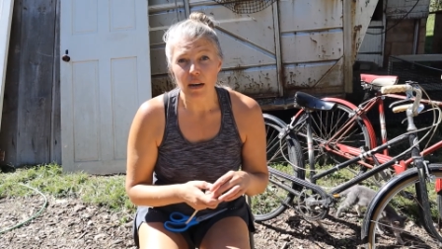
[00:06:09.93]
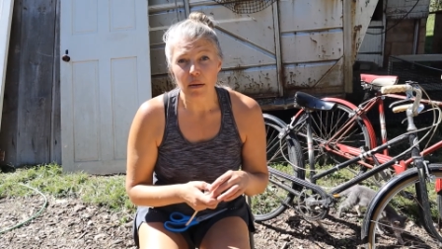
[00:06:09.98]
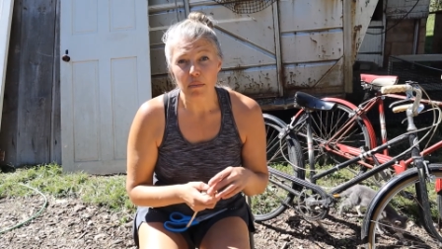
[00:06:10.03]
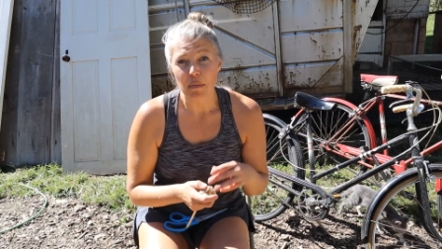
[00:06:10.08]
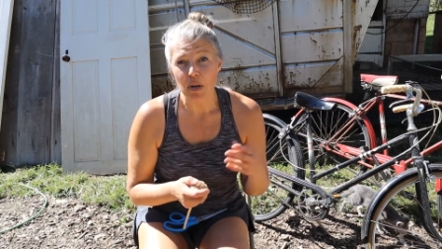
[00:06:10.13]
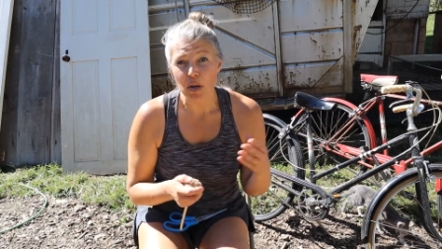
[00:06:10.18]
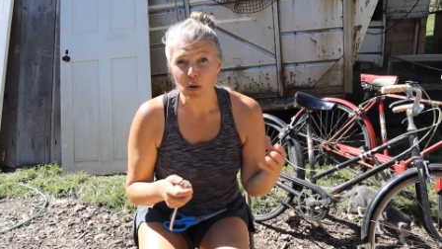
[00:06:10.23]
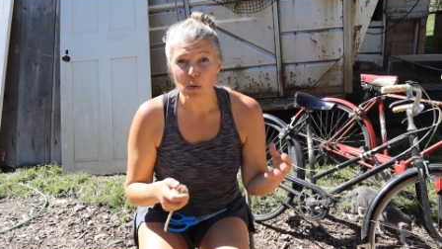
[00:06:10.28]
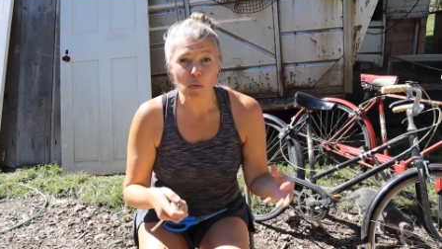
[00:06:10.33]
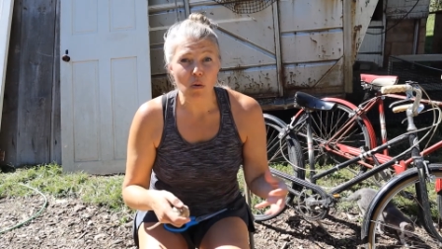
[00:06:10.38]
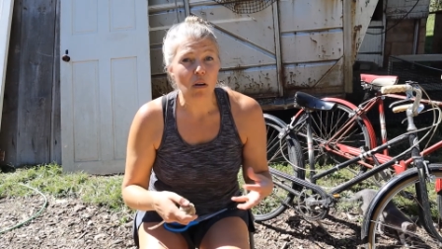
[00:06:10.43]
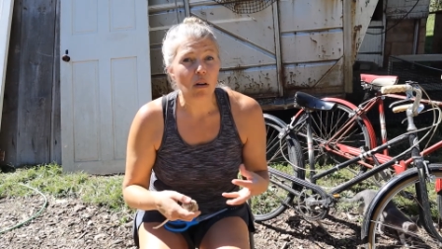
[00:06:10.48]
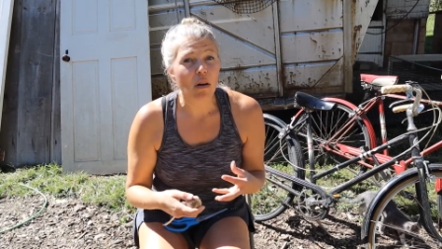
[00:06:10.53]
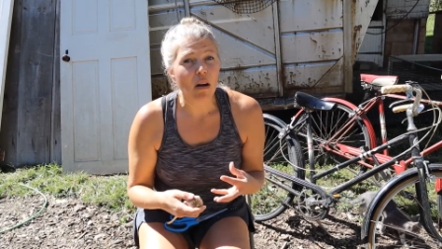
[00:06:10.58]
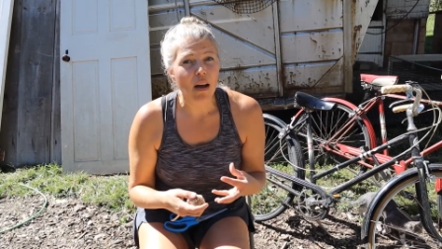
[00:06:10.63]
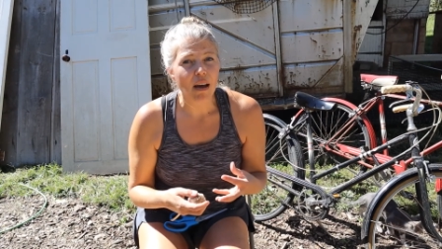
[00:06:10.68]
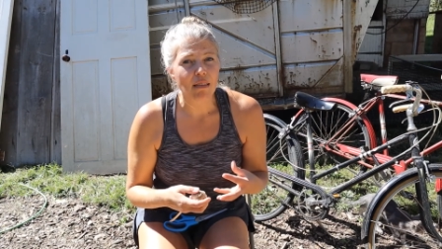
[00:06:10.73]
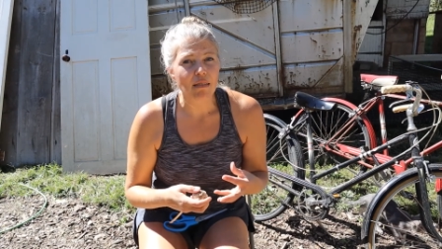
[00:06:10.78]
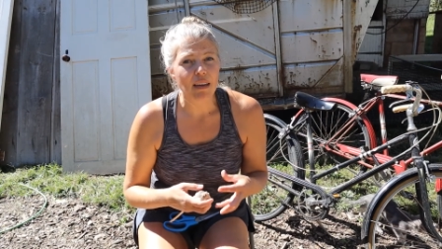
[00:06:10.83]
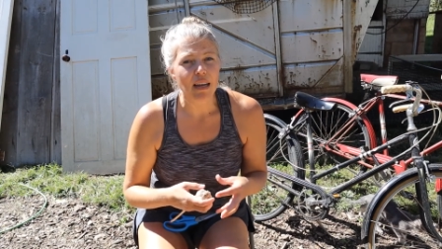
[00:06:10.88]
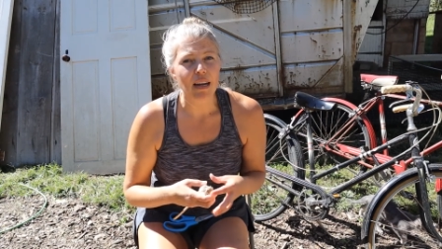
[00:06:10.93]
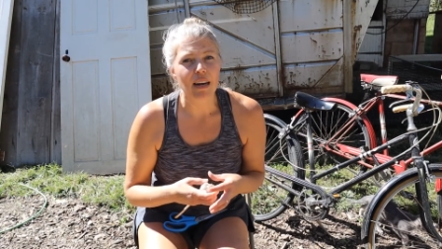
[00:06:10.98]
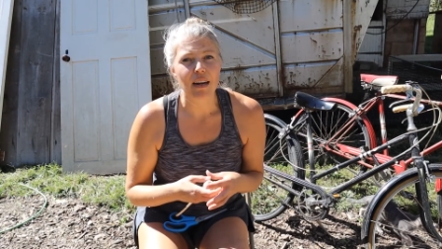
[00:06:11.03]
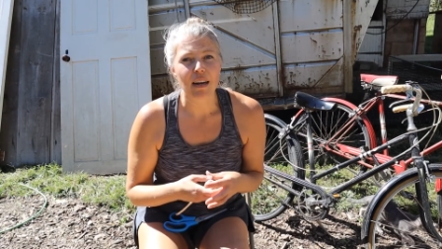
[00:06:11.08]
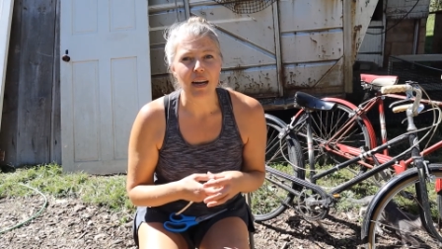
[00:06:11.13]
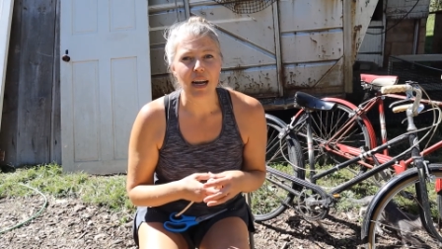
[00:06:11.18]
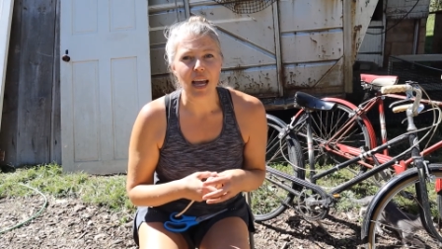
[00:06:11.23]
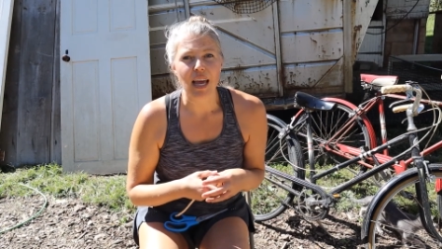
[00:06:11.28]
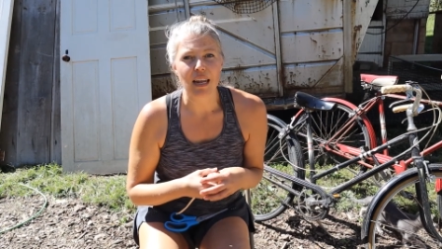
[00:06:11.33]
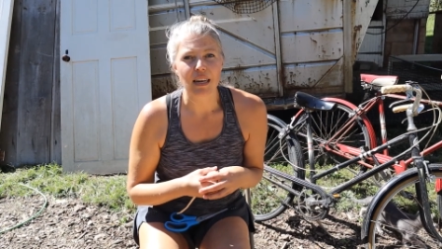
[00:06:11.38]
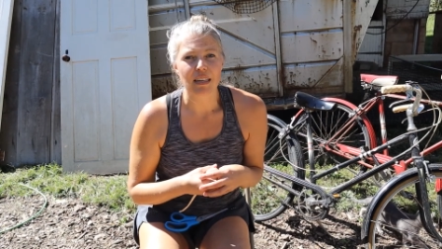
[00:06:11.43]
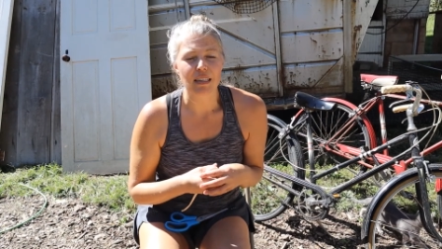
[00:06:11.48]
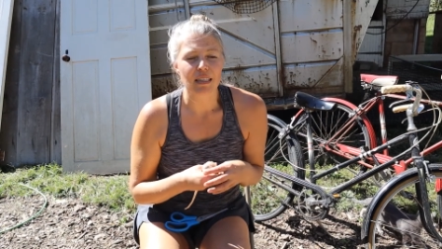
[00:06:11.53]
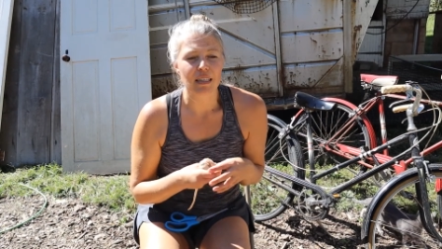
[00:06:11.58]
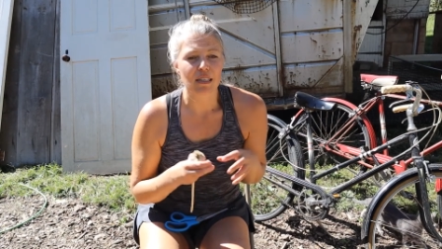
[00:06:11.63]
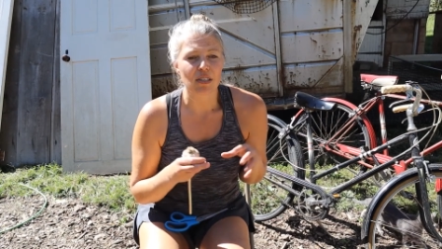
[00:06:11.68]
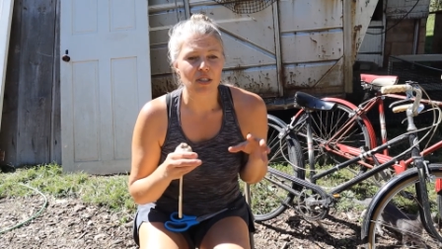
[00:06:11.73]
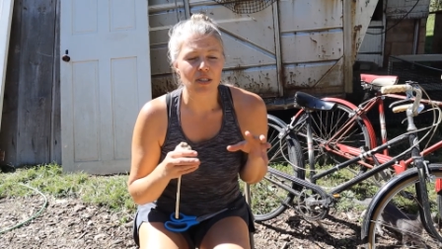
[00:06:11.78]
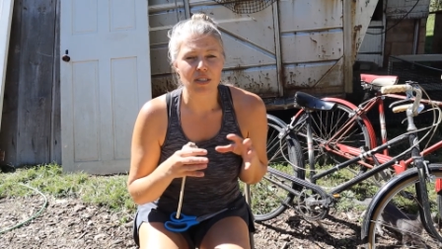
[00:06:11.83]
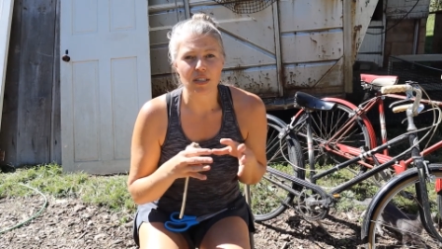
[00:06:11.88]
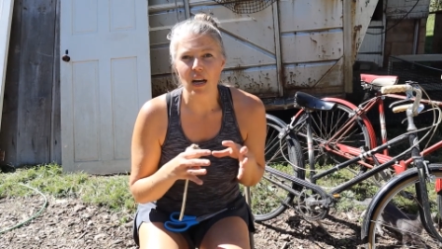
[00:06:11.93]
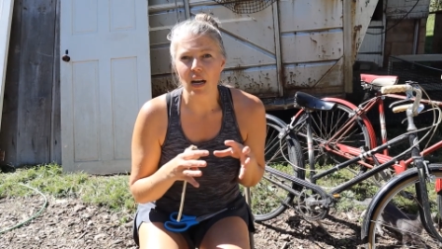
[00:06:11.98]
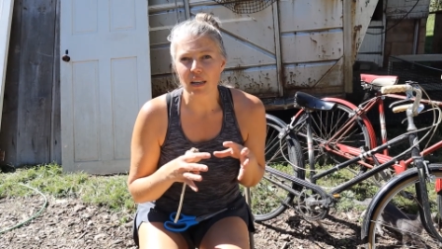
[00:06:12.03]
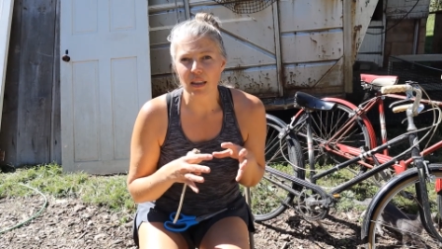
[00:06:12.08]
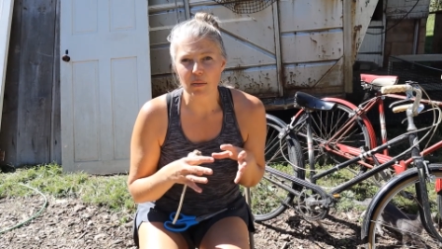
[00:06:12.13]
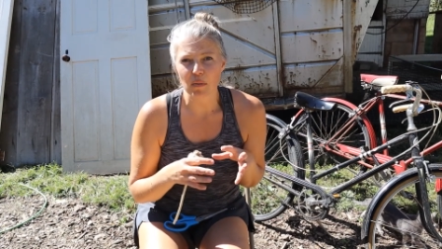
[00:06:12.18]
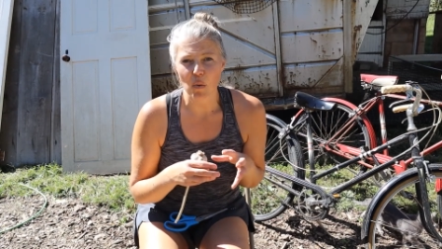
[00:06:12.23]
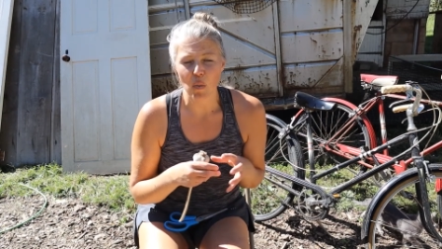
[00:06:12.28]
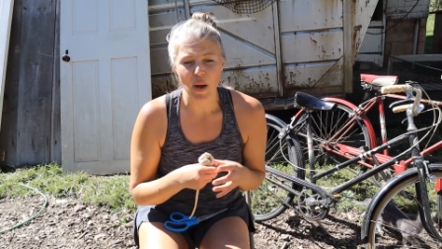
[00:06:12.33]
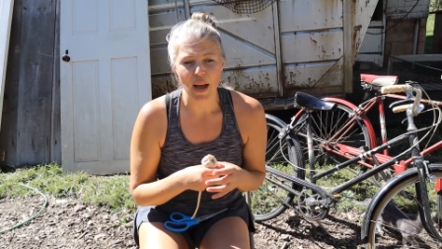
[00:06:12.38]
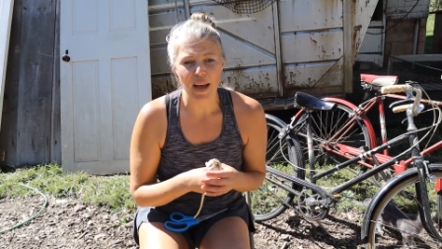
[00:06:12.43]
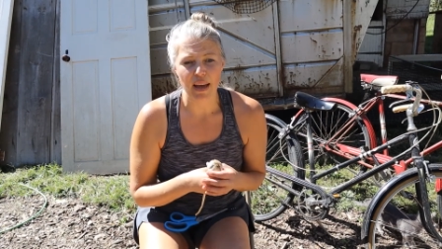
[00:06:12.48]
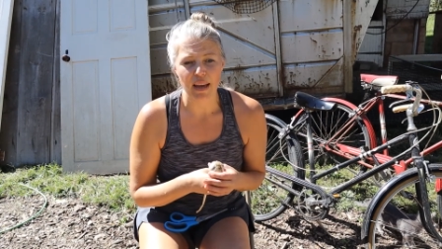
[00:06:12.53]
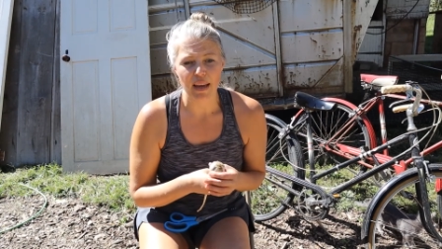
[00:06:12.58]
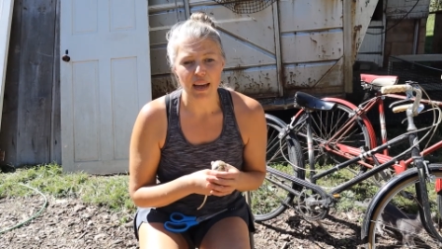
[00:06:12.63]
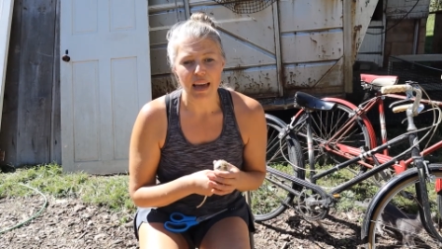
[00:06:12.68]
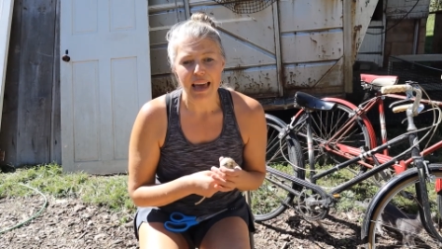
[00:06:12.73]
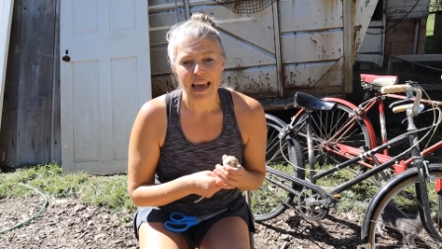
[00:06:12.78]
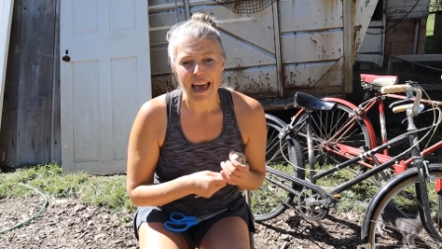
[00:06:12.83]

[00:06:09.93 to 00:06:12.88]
manure on there and just tuck them away.